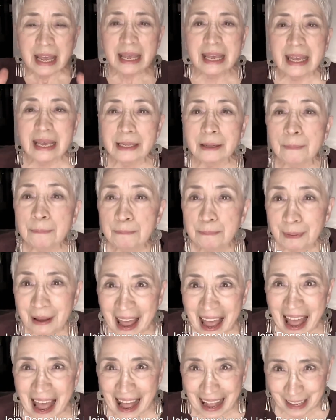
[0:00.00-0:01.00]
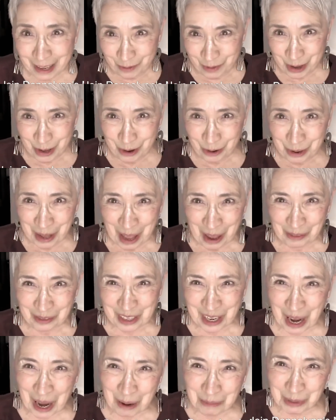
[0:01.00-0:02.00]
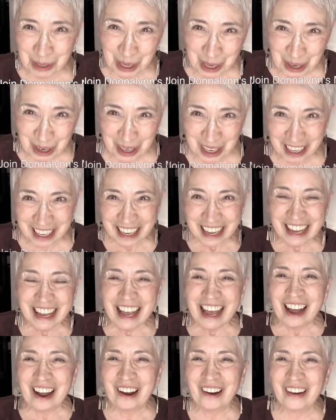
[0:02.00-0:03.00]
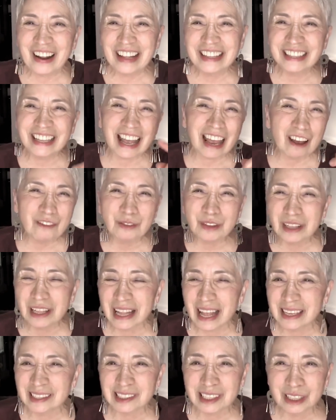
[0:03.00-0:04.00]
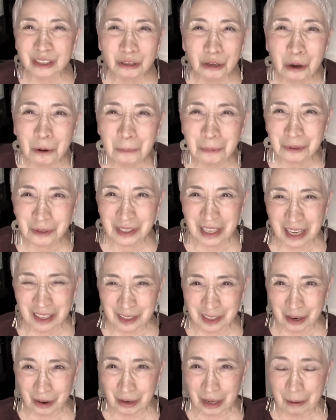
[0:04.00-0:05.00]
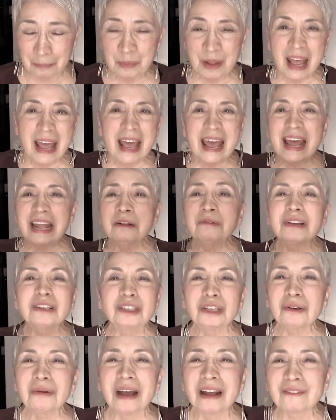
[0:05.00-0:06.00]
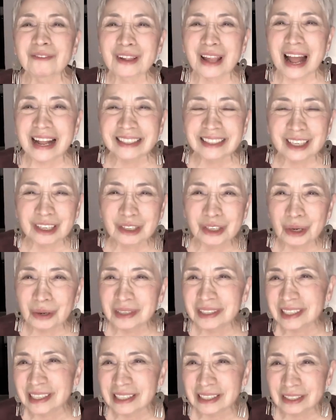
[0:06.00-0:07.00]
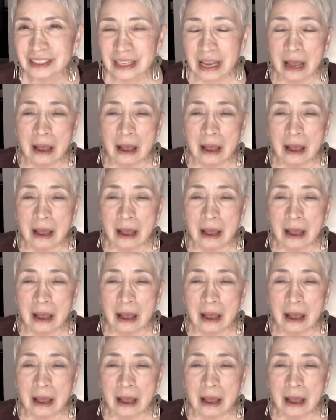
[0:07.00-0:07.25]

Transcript: in a bag if you don't have time to cook, all right? And they have less than 2% sodium. Anyways, you have lots of choices,